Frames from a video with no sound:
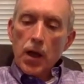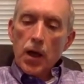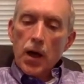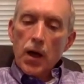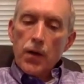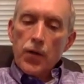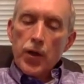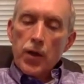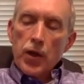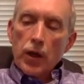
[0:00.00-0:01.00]

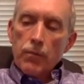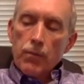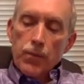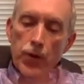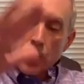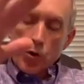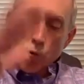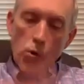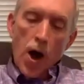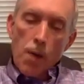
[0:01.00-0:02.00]
the
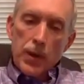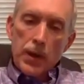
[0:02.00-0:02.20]
drop